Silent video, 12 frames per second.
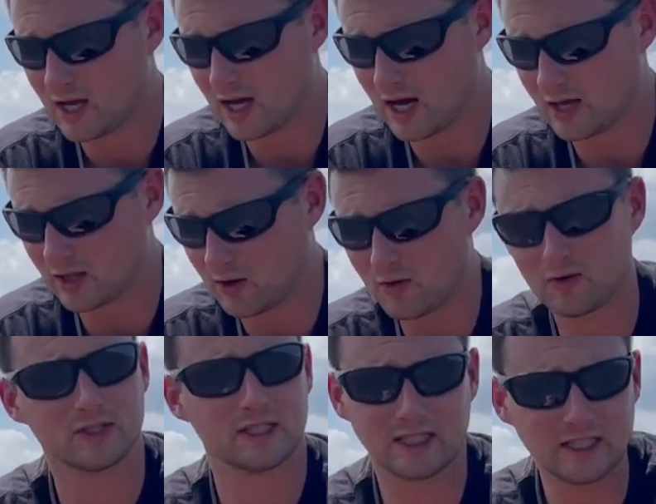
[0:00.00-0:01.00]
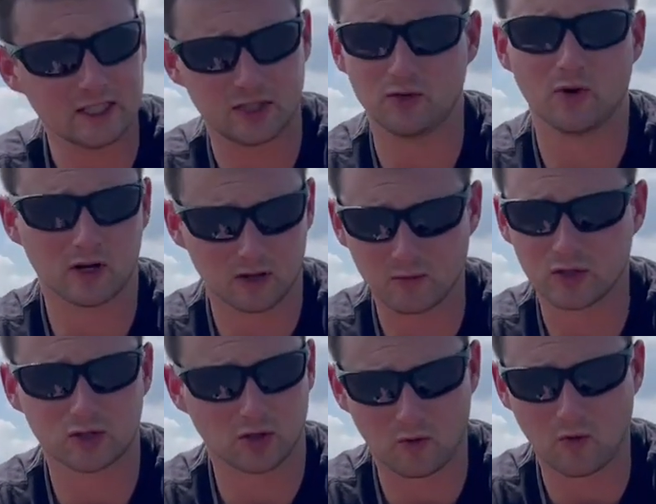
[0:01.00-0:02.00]
The goal is at least 200
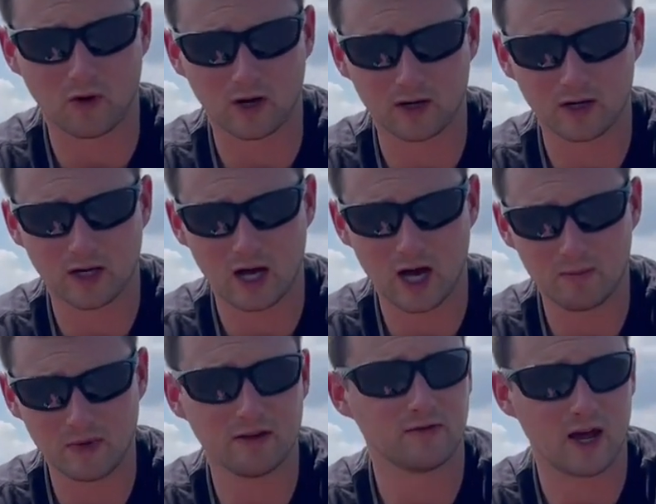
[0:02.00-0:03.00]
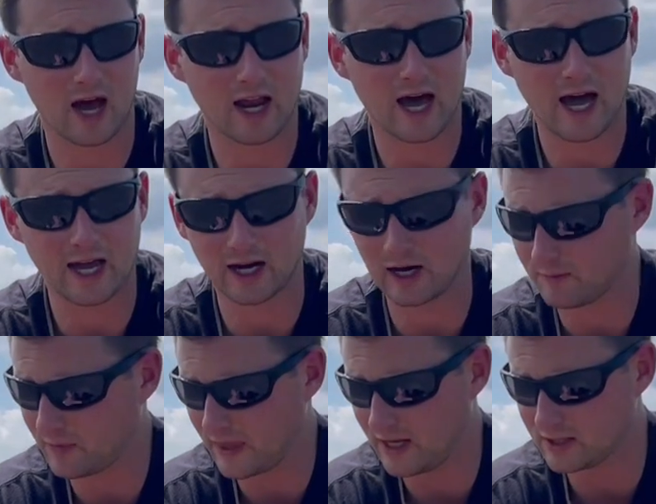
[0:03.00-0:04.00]
bushel corn, if not higher.
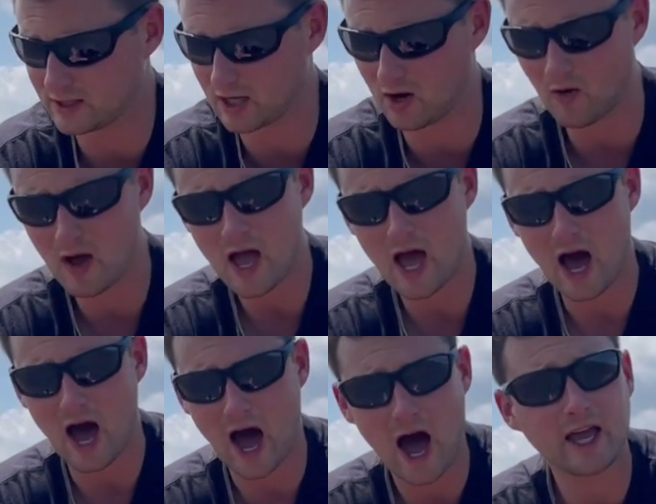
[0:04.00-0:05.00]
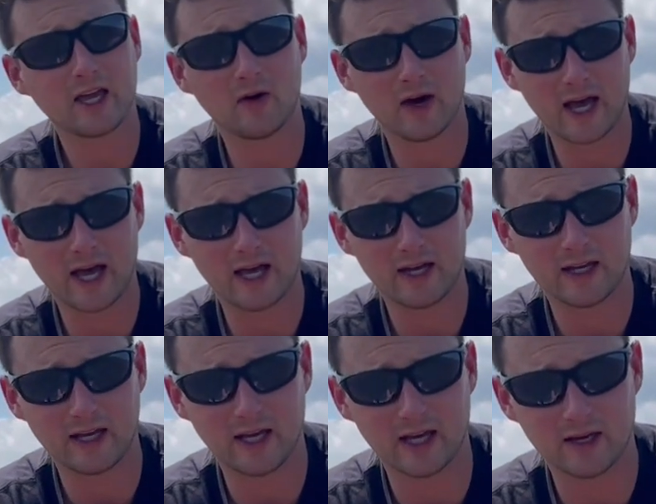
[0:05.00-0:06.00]
And so I go
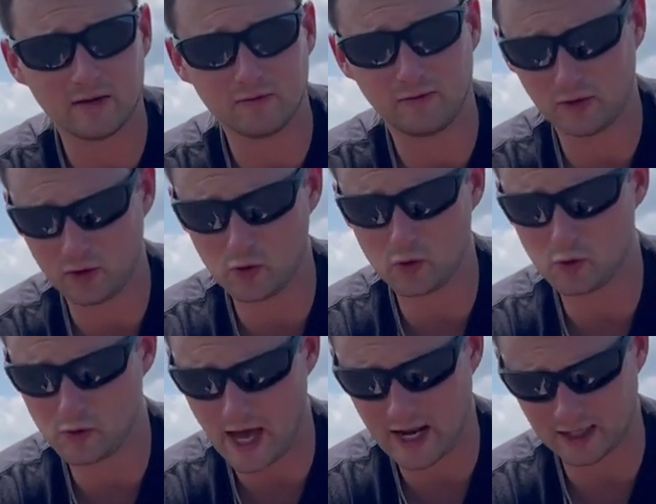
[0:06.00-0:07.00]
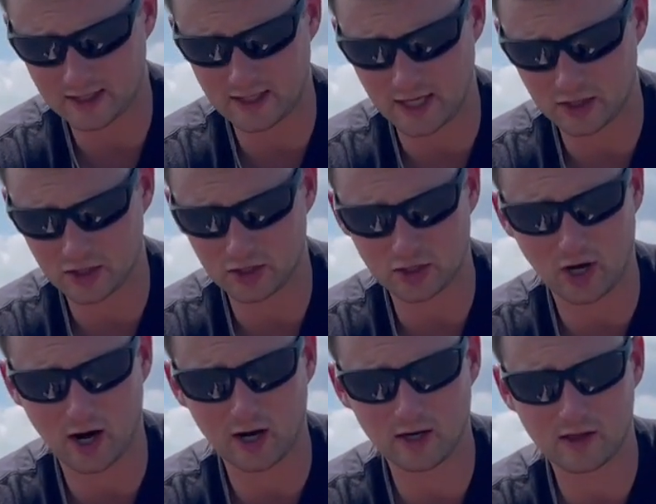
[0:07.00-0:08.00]
ahead and view that extension
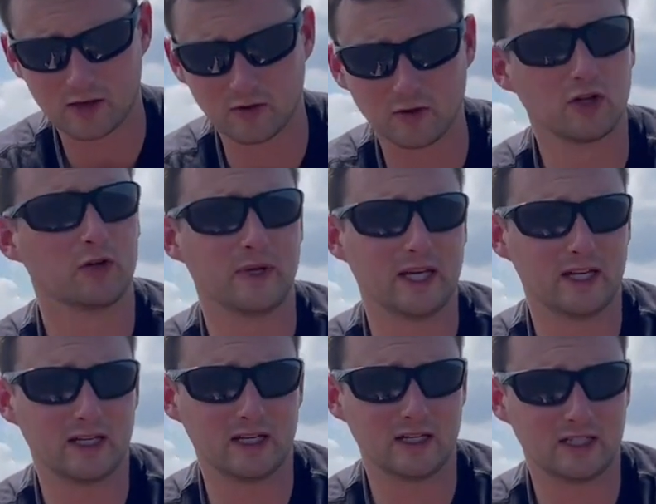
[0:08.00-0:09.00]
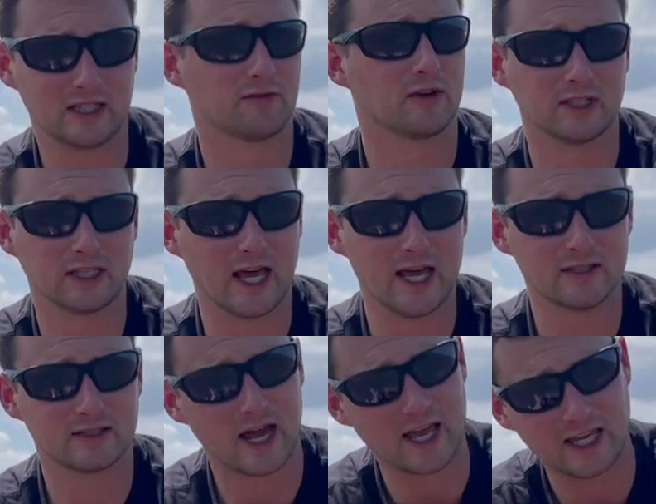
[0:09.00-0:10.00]
chart through a little bit different
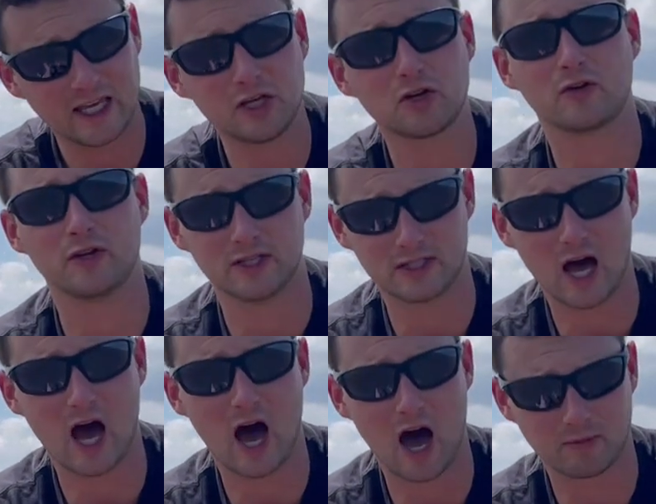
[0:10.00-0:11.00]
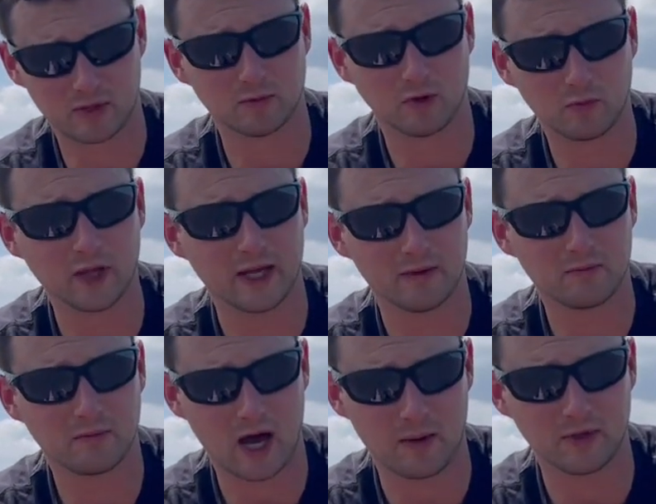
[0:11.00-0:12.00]
lens. I increase the optimal plant
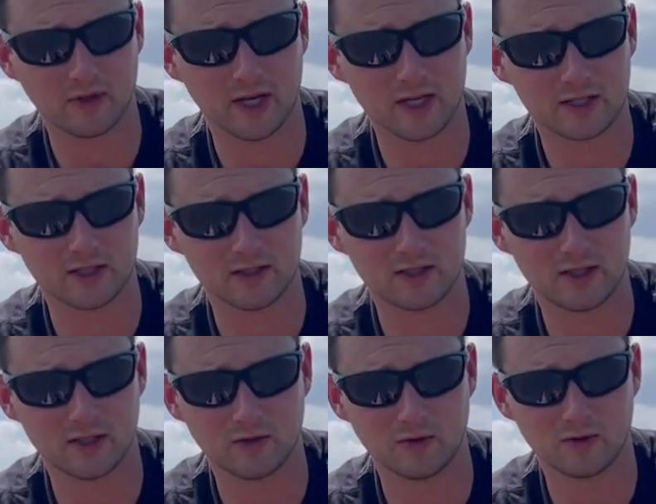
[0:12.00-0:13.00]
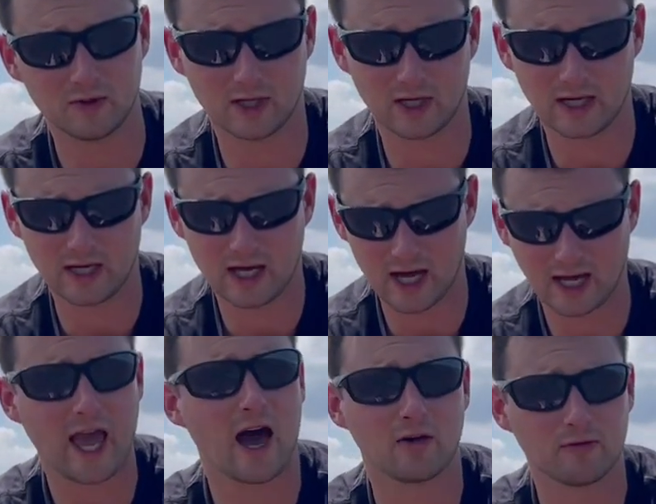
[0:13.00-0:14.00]
populations to
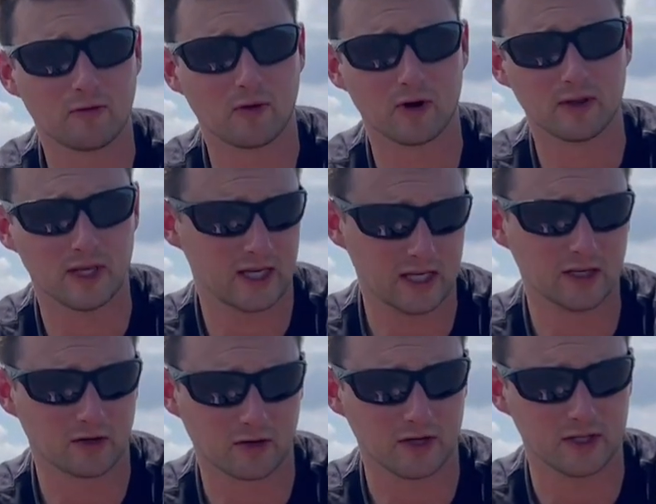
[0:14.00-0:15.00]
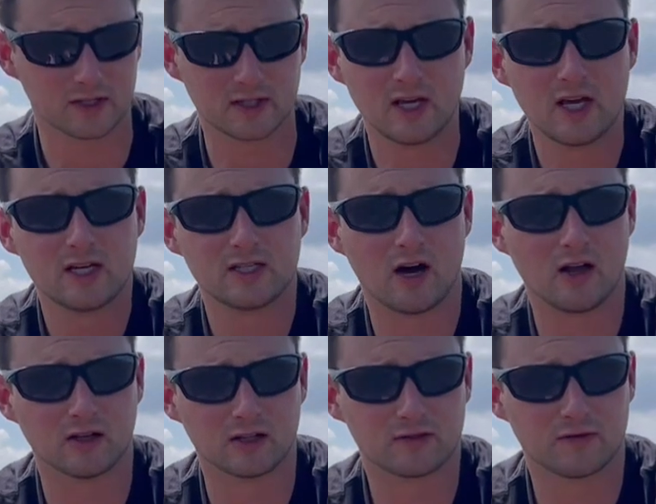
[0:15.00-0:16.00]
account for the increased
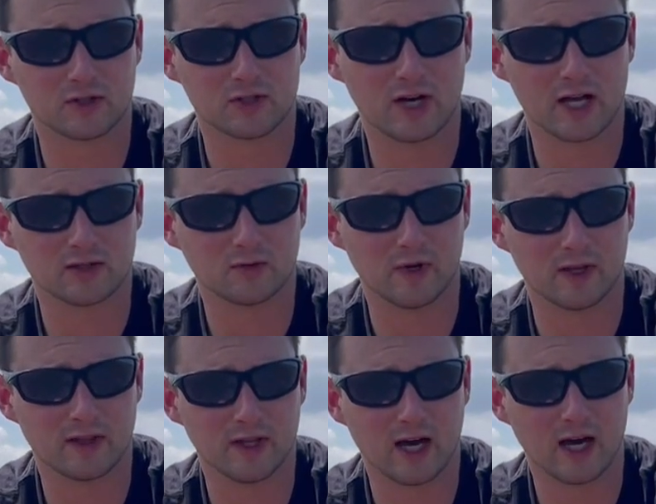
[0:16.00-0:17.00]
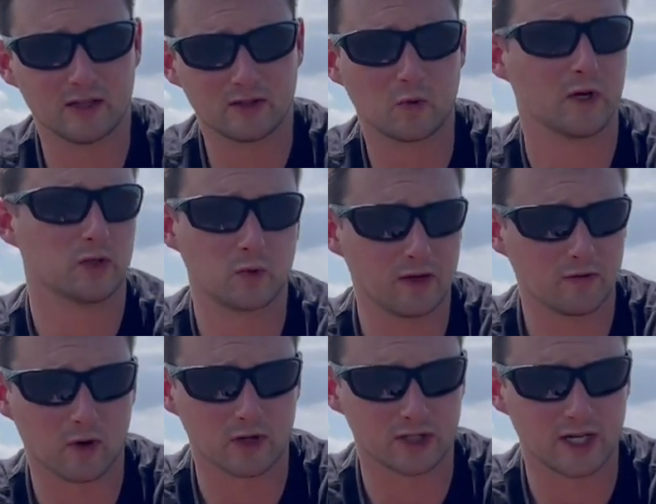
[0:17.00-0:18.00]
tolerance for stress with
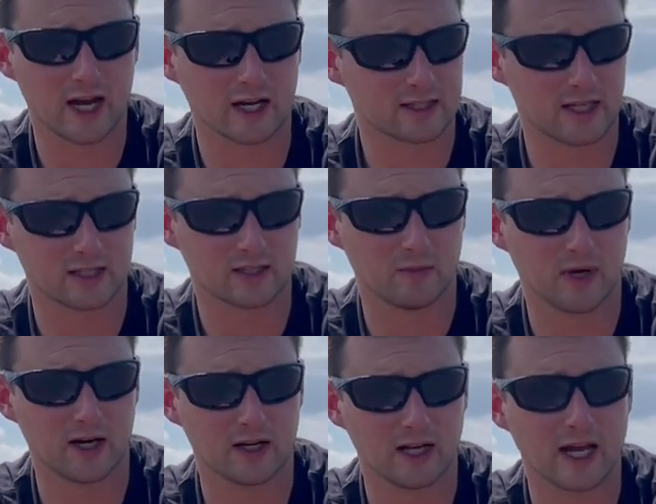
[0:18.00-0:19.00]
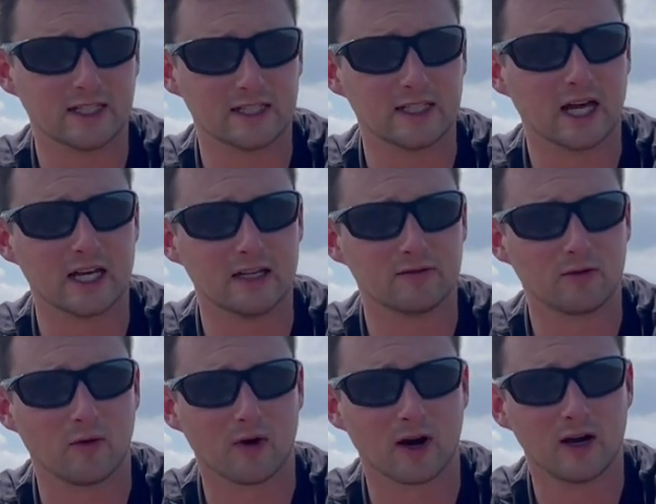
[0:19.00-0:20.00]
2024 genetics as compared to
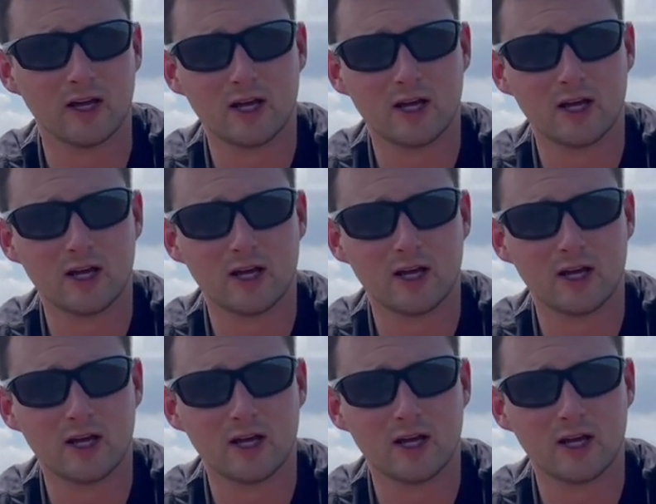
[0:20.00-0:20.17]
1994.